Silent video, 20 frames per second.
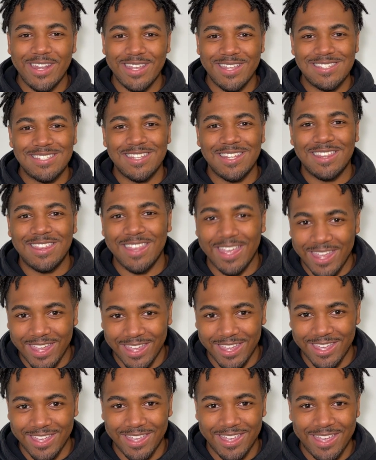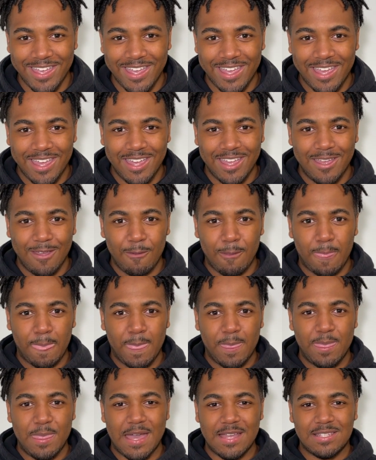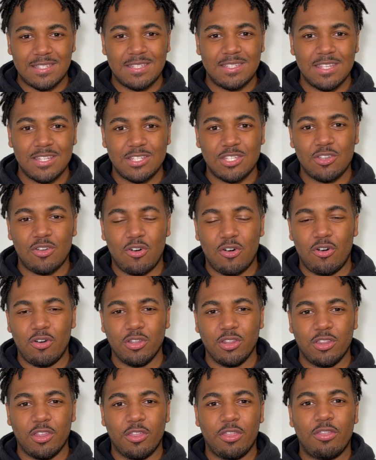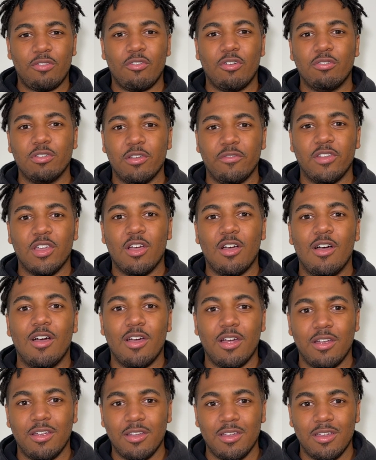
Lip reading: What is the thing that sits on the throne of your